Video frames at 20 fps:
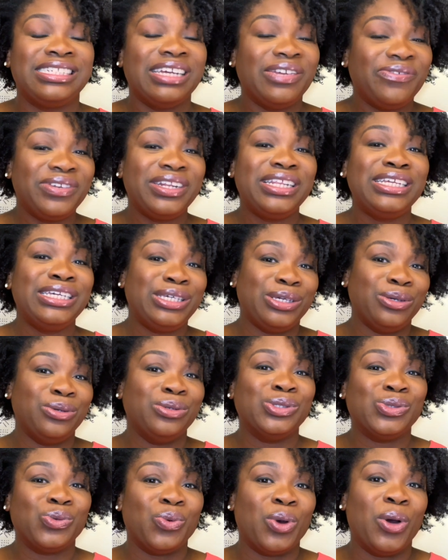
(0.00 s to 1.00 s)
Definitely
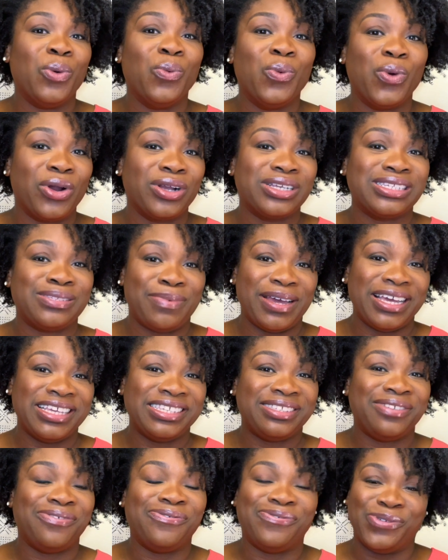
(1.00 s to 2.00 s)
use what works
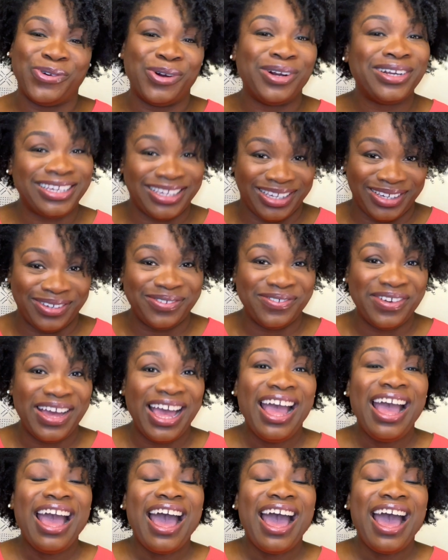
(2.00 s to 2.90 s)
best for you.